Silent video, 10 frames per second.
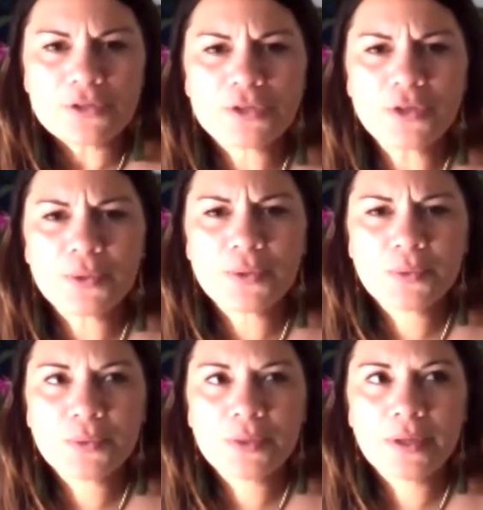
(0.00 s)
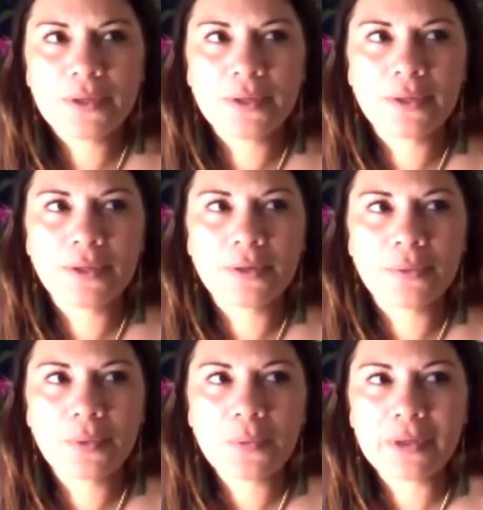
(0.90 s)
So
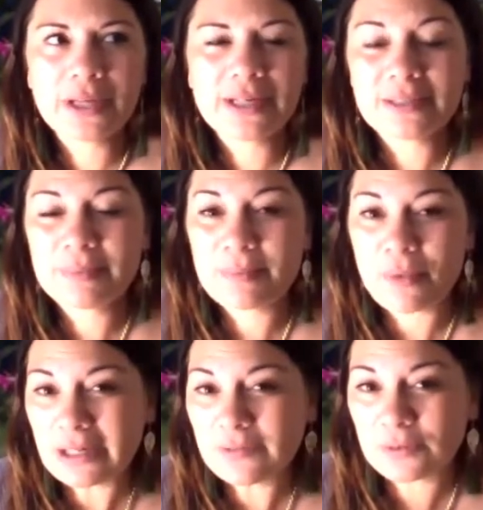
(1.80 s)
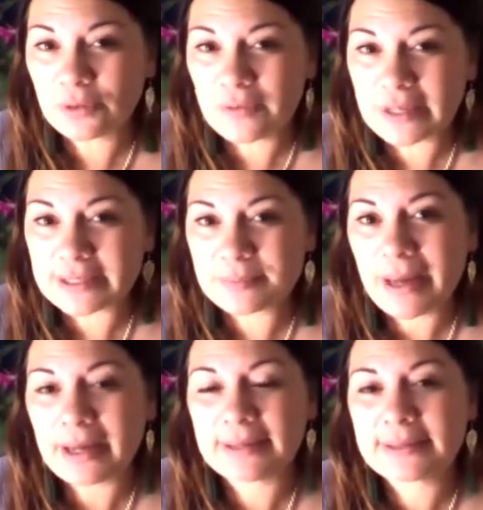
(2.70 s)
we really need to be mindful of that
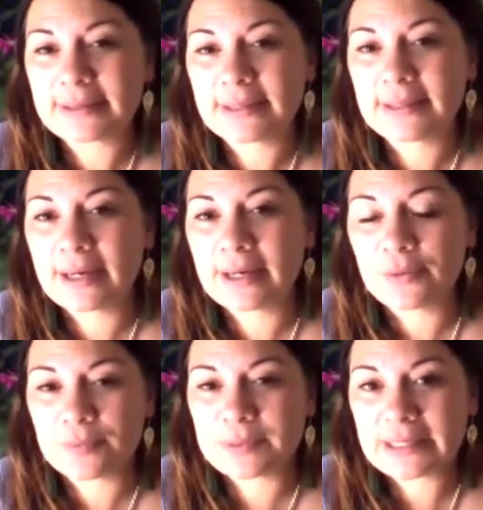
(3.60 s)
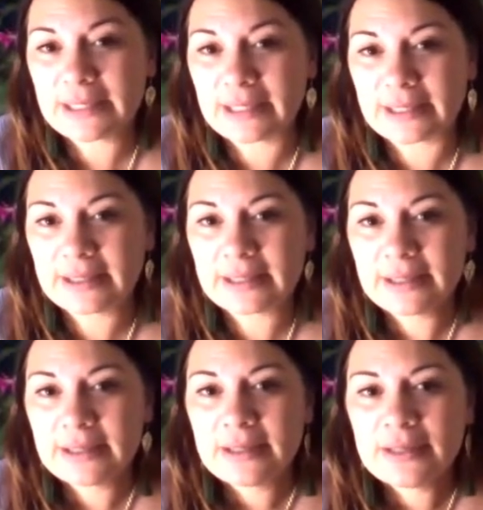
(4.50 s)
space in a group setting
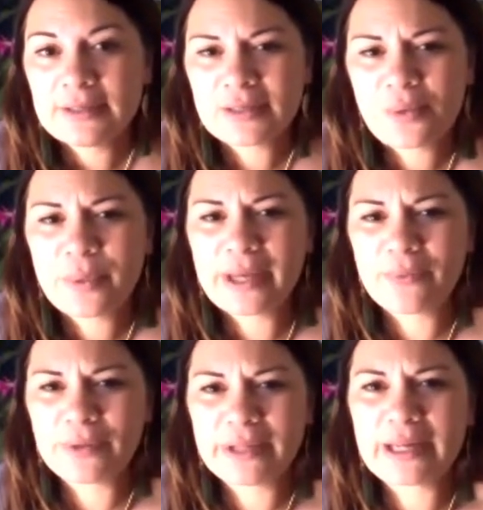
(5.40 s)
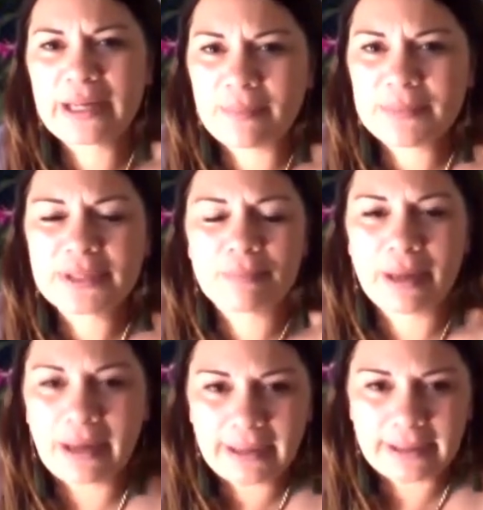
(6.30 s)
so that we can really come to the
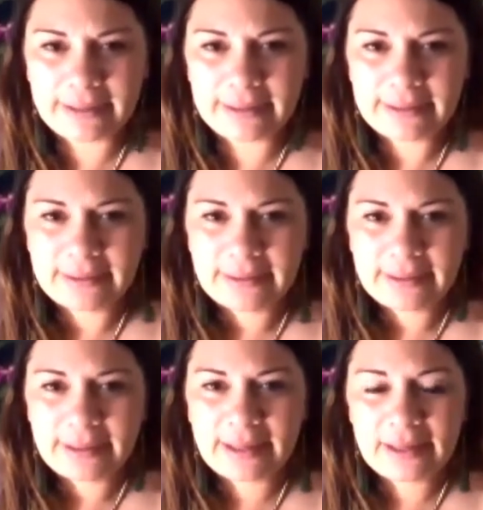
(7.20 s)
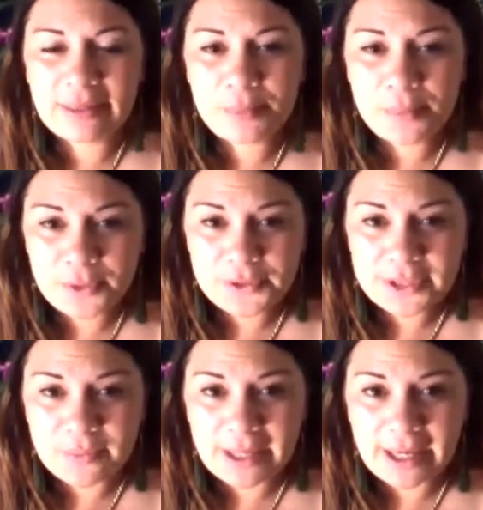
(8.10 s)
party and get the most
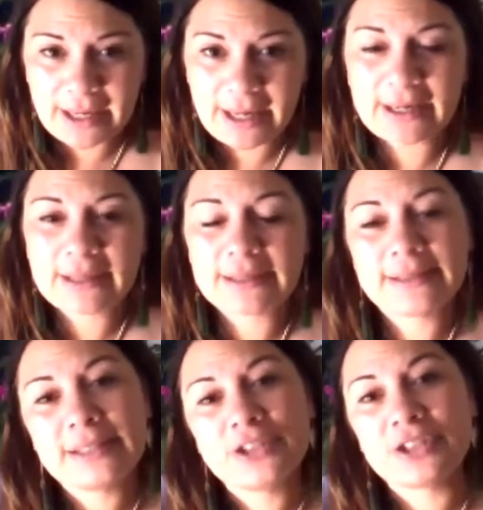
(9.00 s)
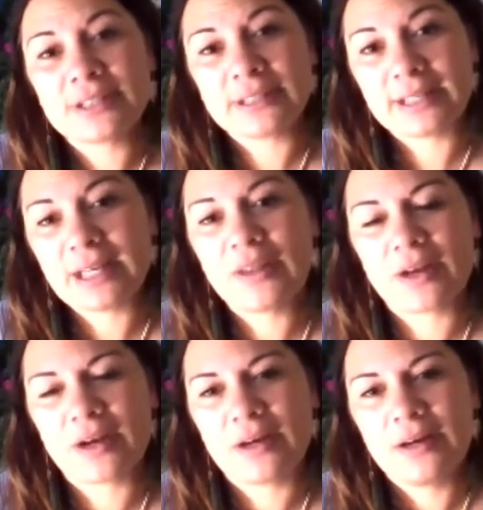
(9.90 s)
that we can out of these sessions
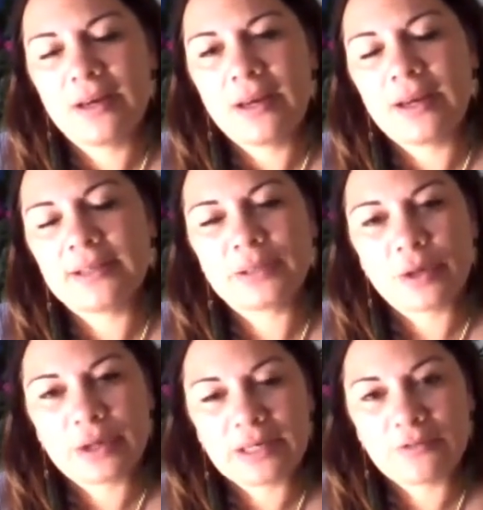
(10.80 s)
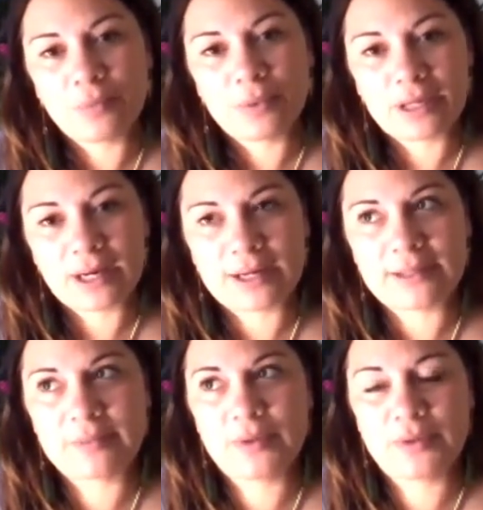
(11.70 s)
together, and so can everybody
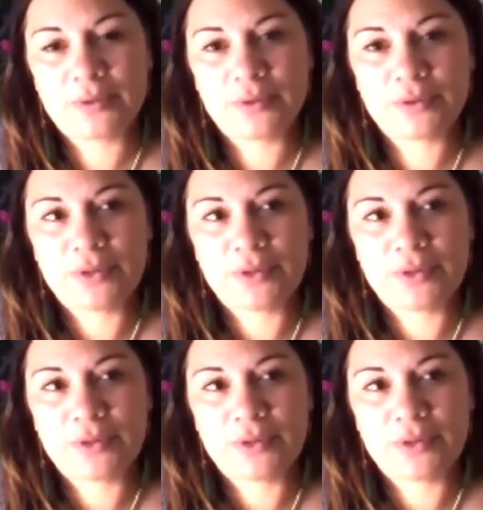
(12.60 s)
else, because